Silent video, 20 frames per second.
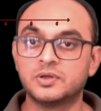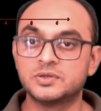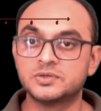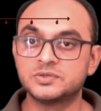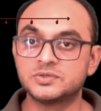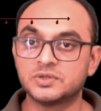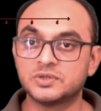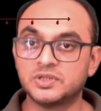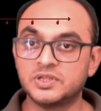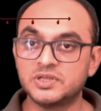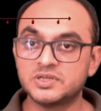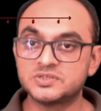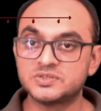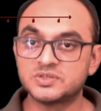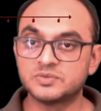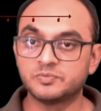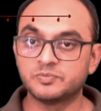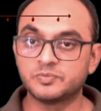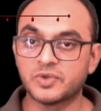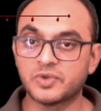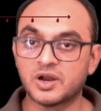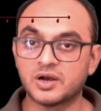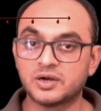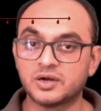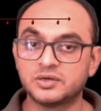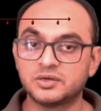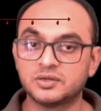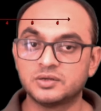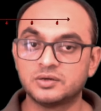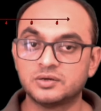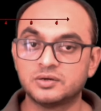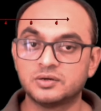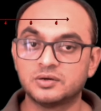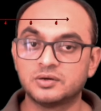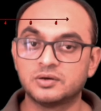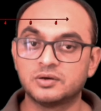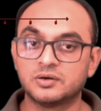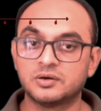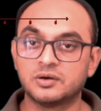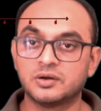So this part
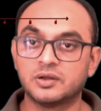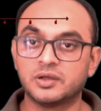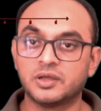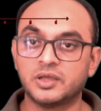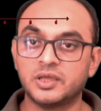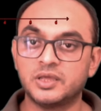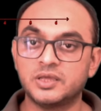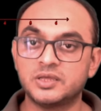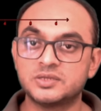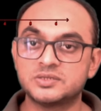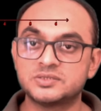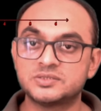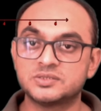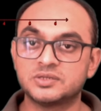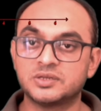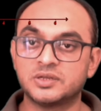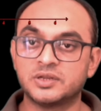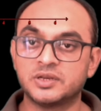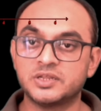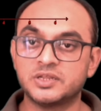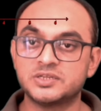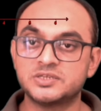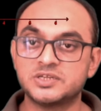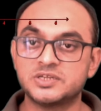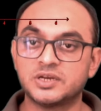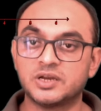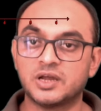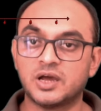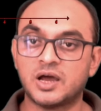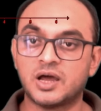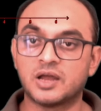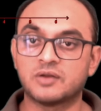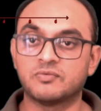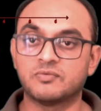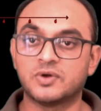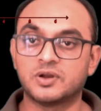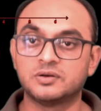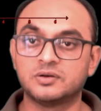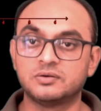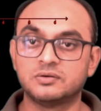is region
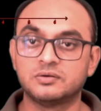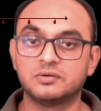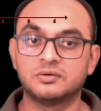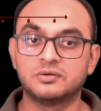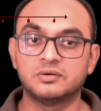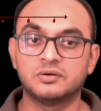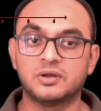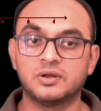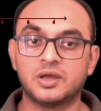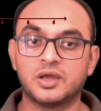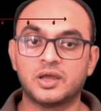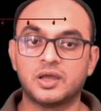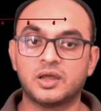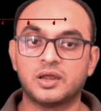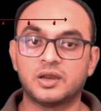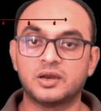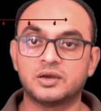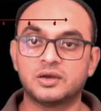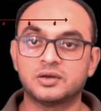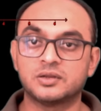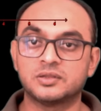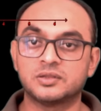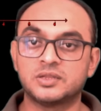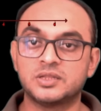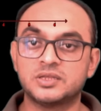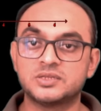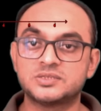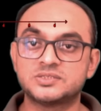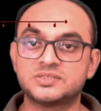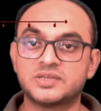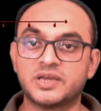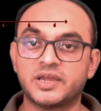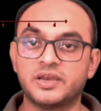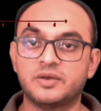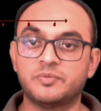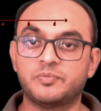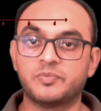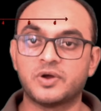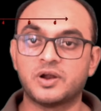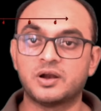R1 and this
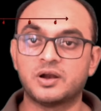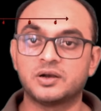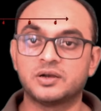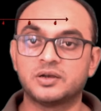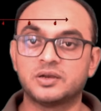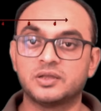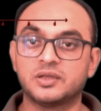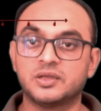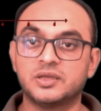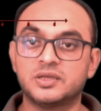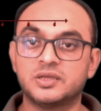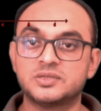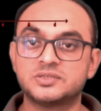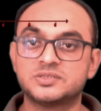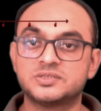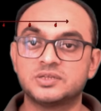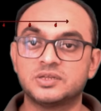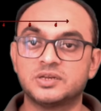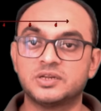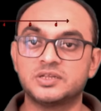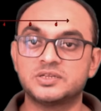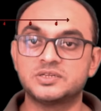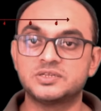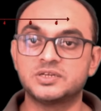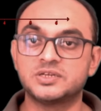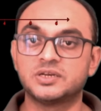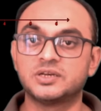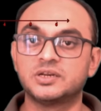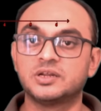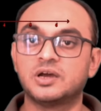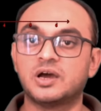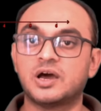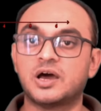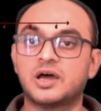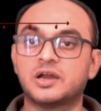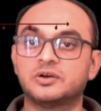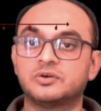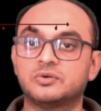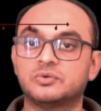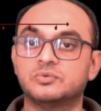side part is region
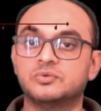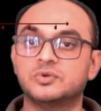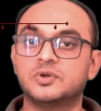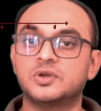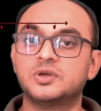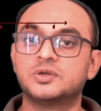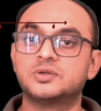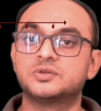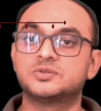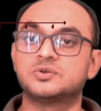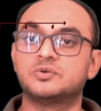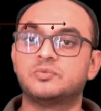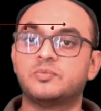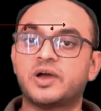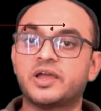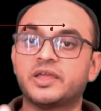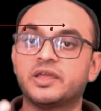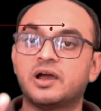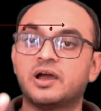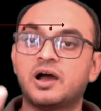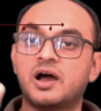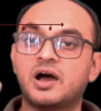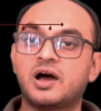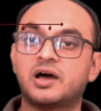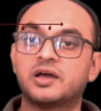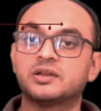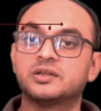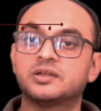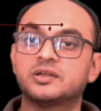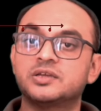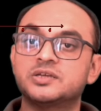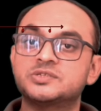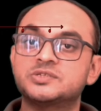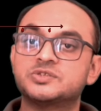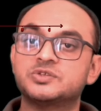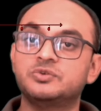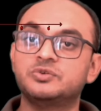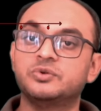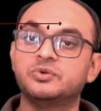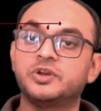R2. So my R
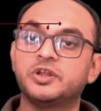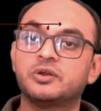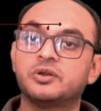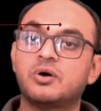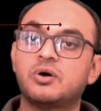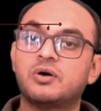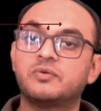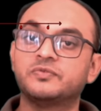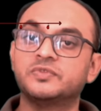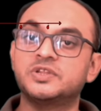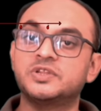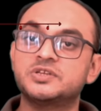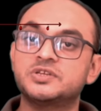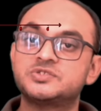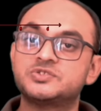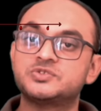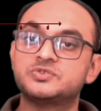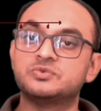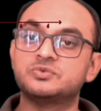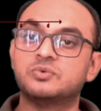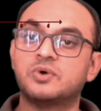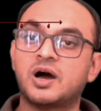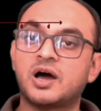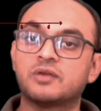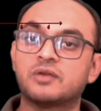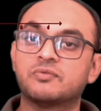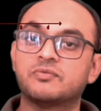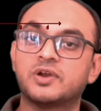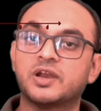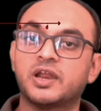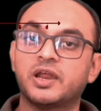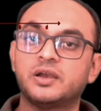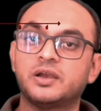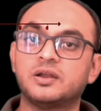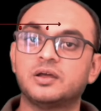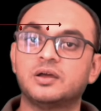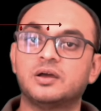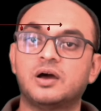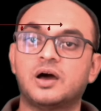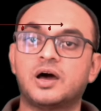is union of these two, R1
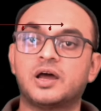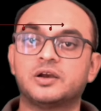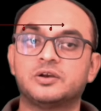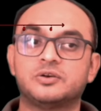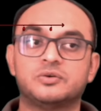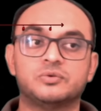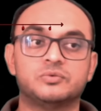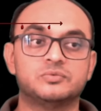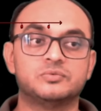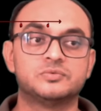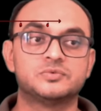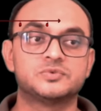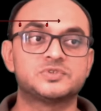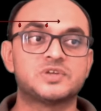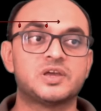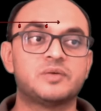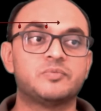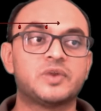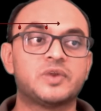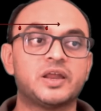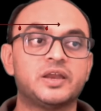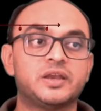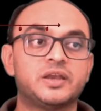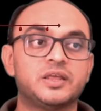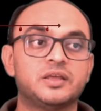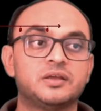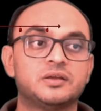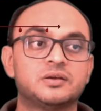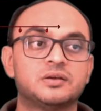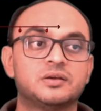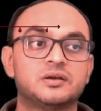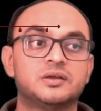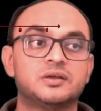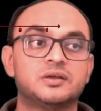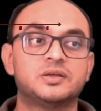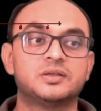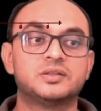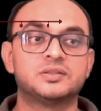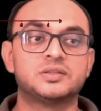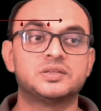and R2. So I am writing
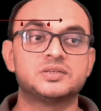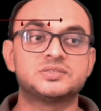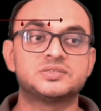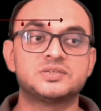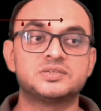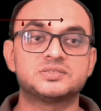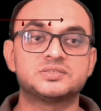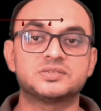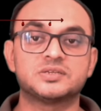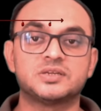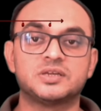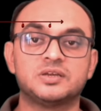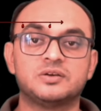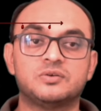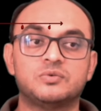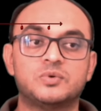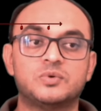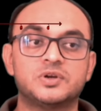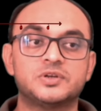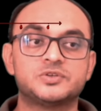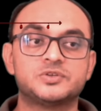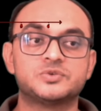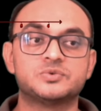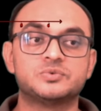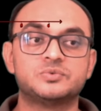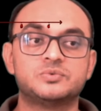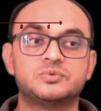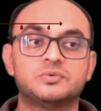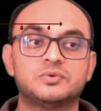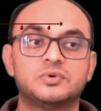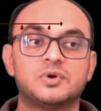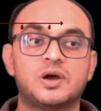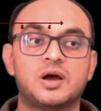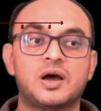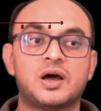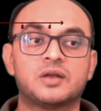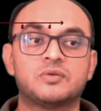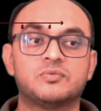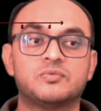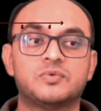this is equal to
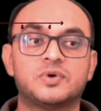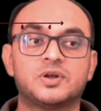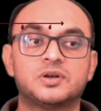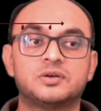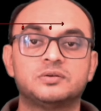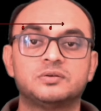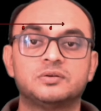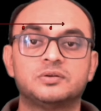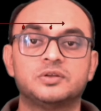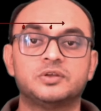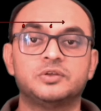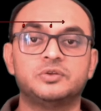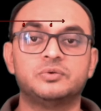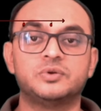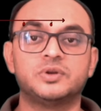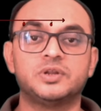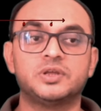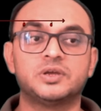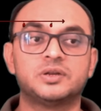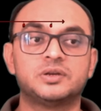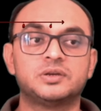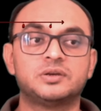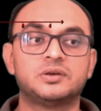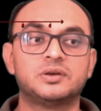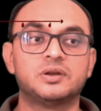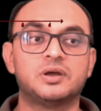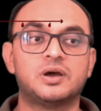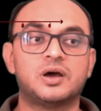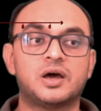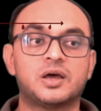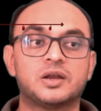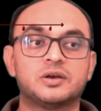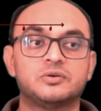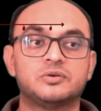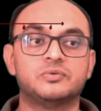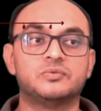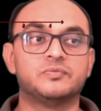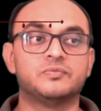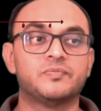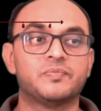R1 union
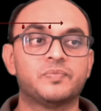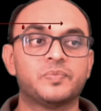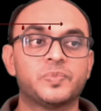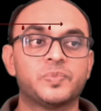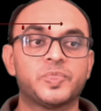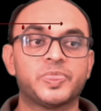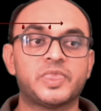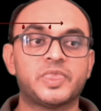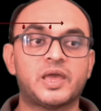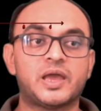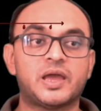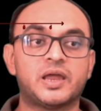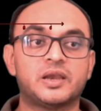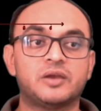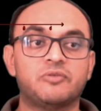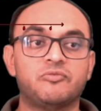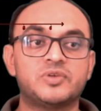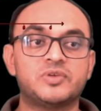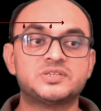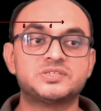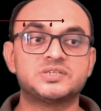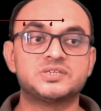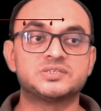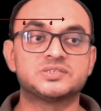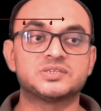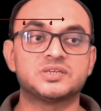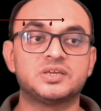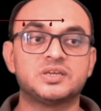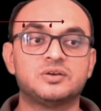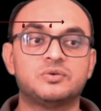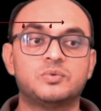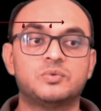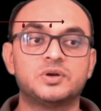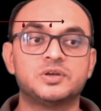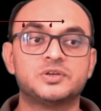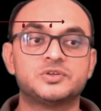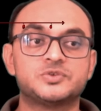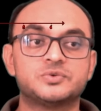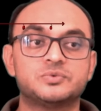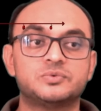R2, and which is
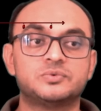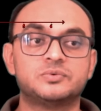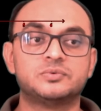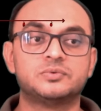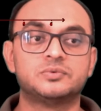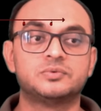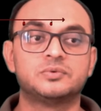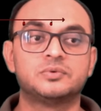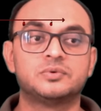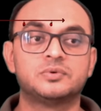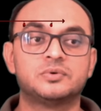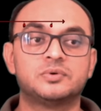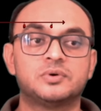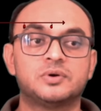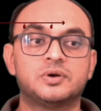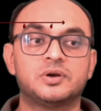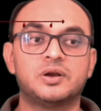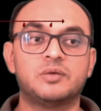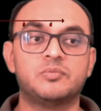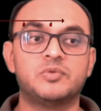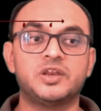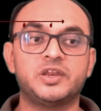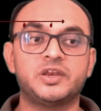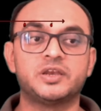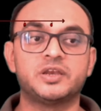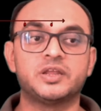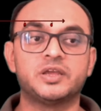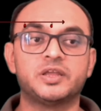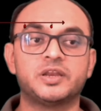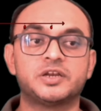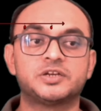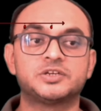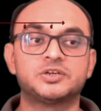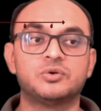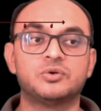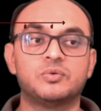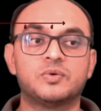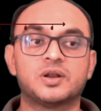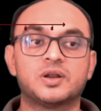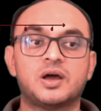equal to double
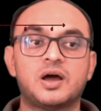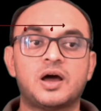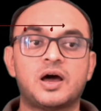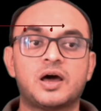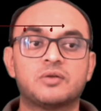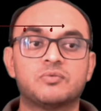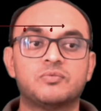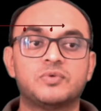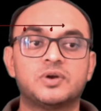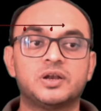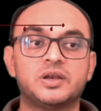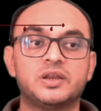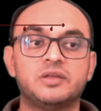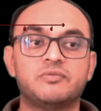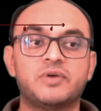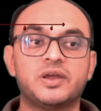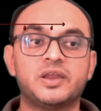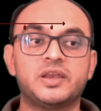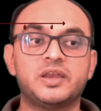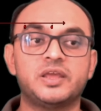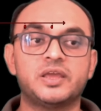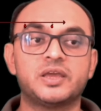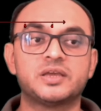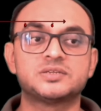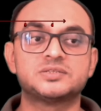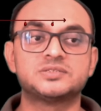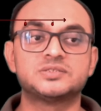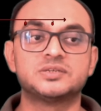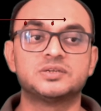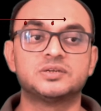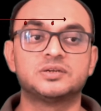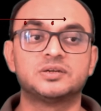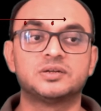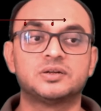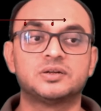integration over R1 dy dx